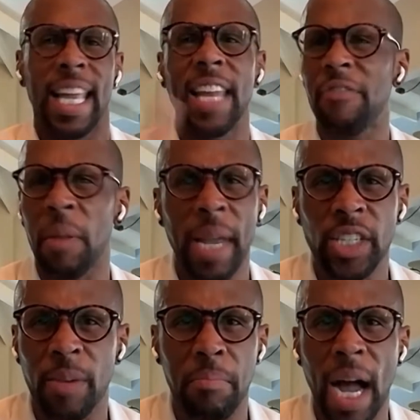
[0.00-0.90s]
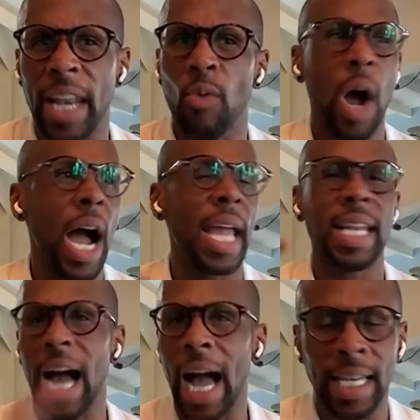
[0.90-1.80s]
inflammation
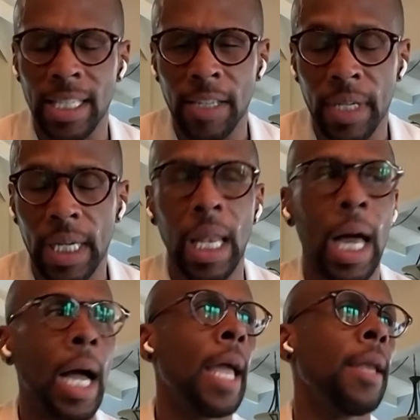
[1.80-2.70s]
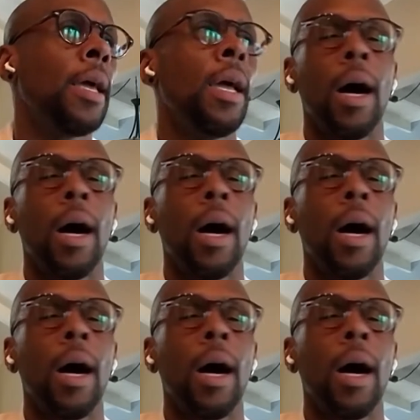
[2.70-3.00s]
body-wide, cognitive decline,